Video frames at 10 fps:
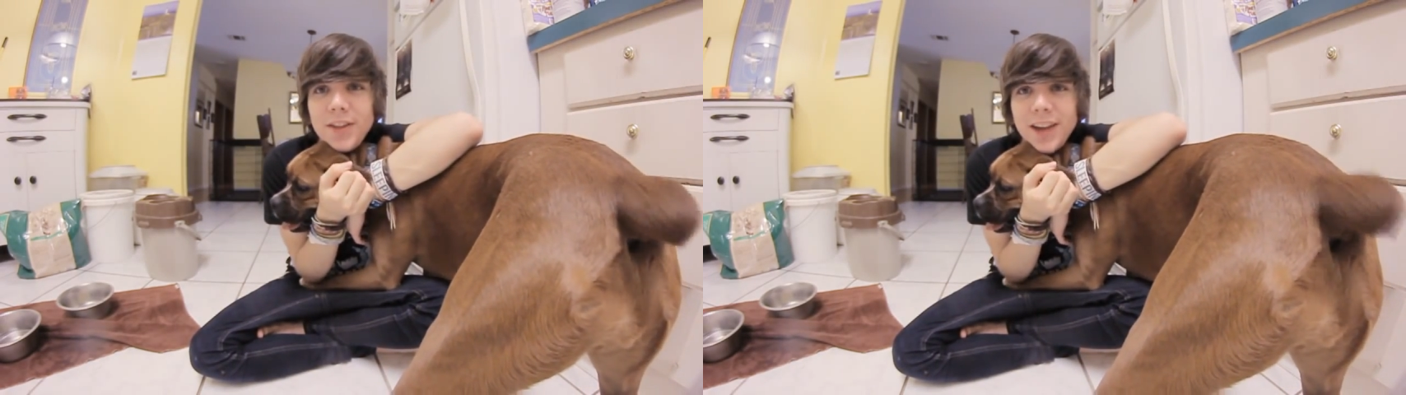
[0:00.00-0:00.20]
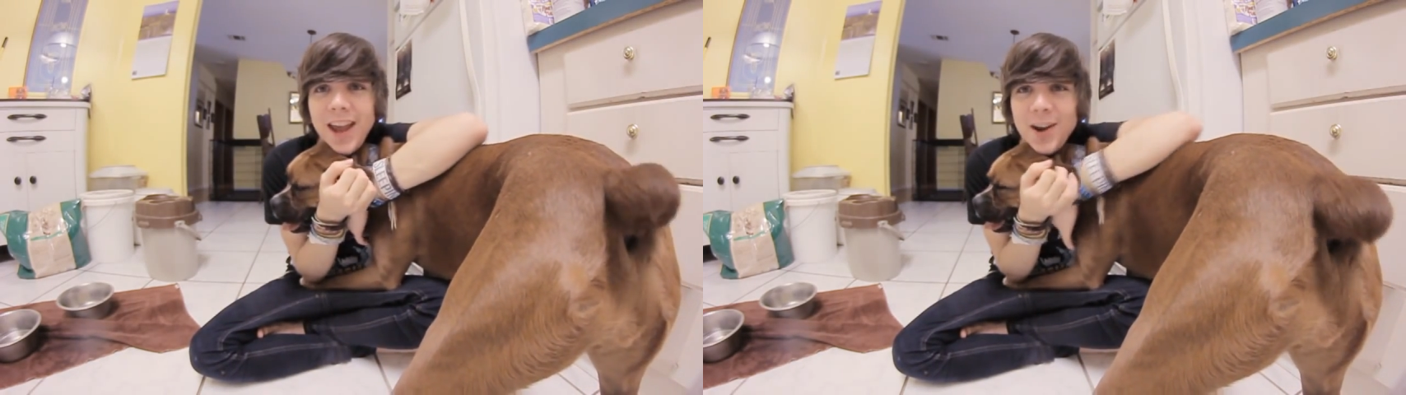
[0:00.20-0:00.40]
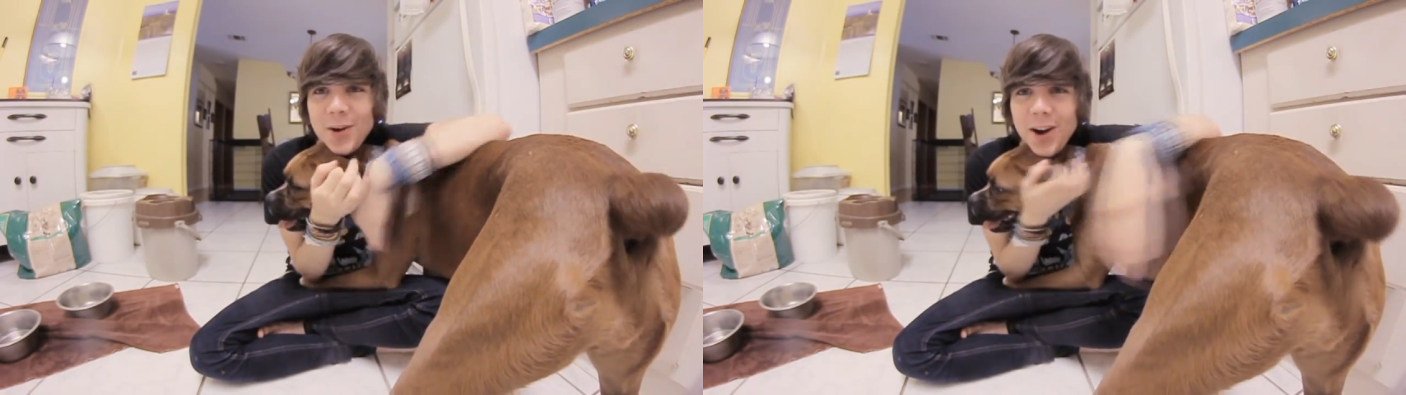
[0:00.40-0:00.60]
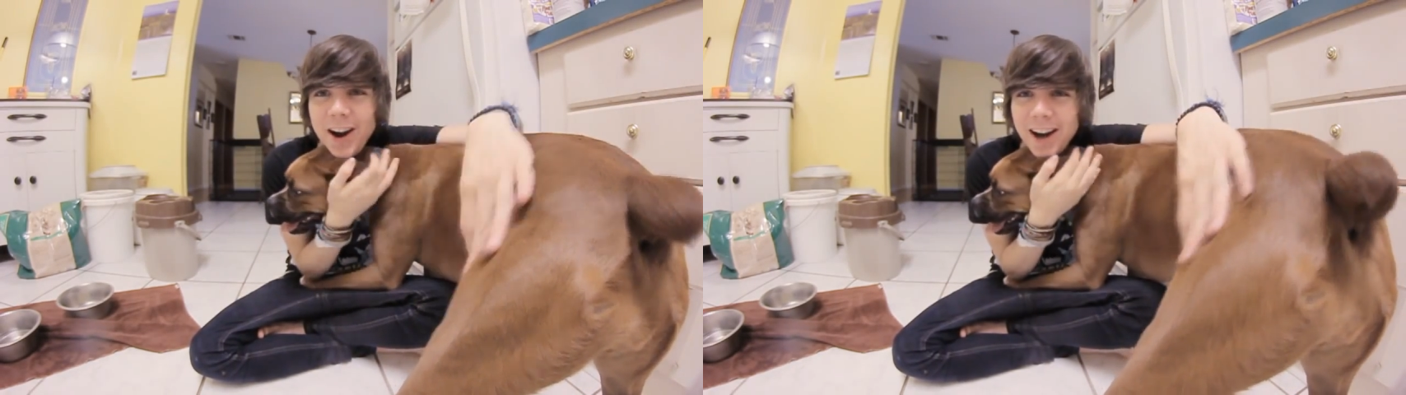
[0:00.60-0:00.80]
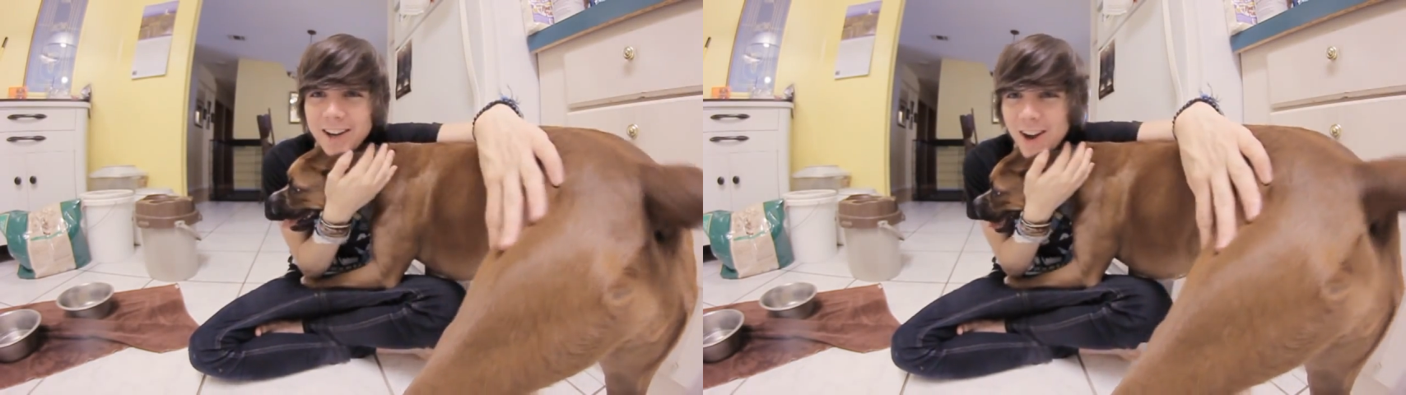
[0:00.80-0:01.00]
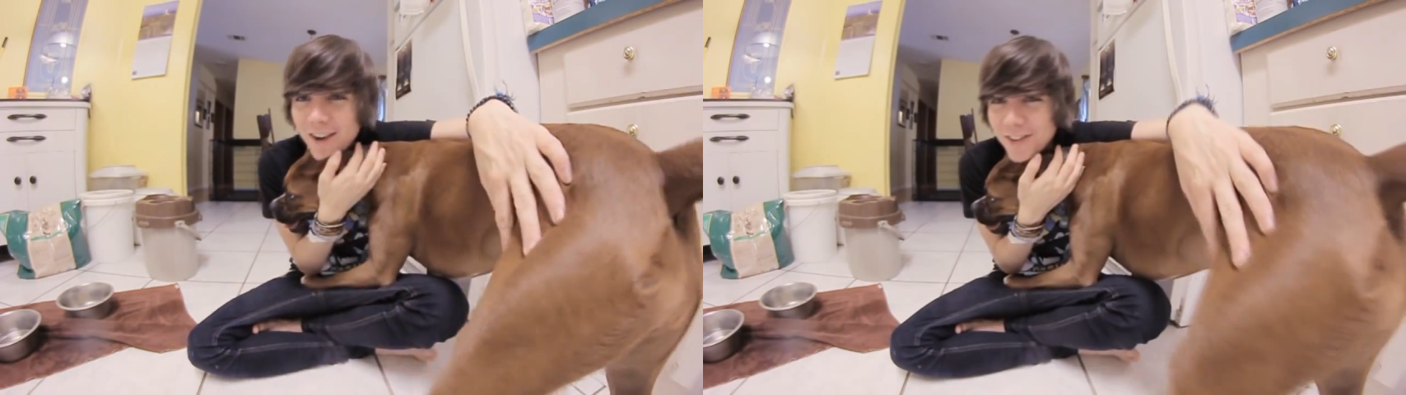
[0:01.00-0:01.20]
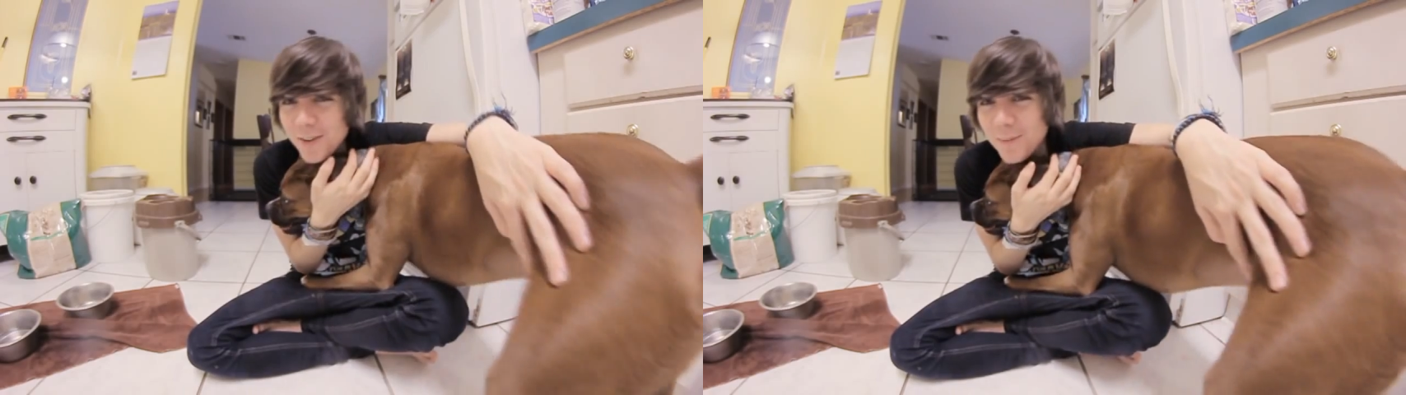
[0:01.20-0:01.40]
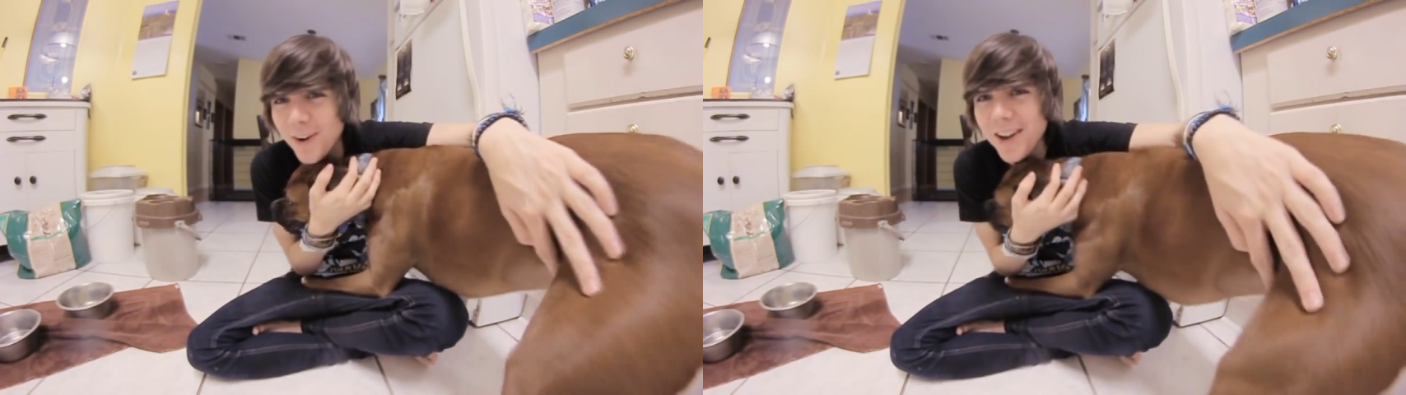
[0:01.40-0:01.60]
in the camera. You have
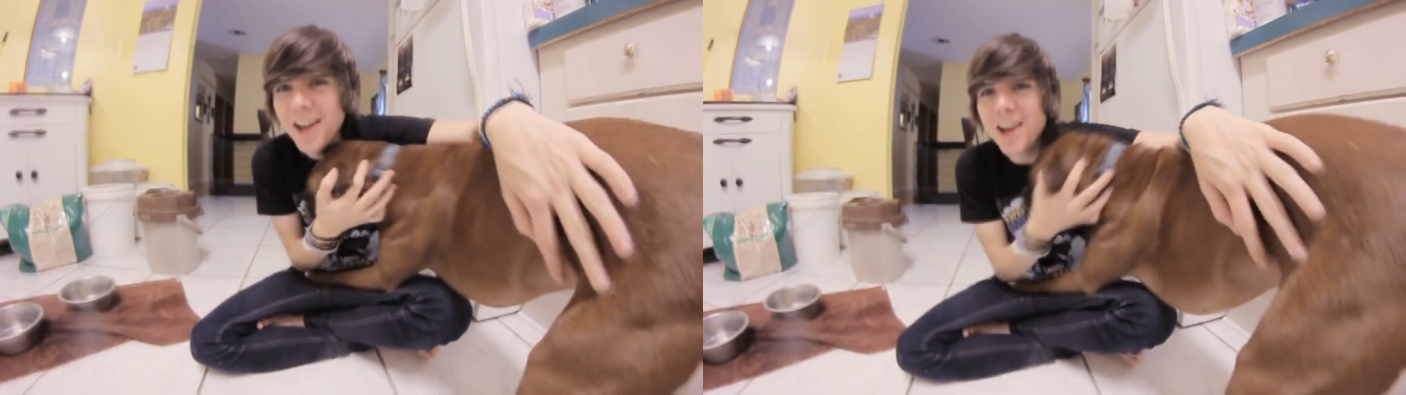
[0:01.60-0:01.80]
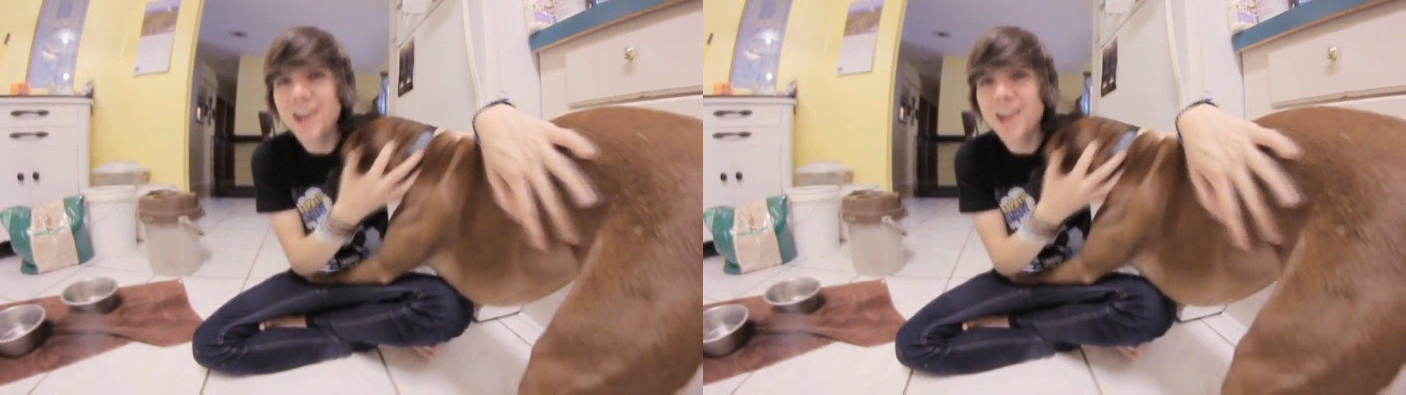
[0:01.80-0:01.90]
your butt.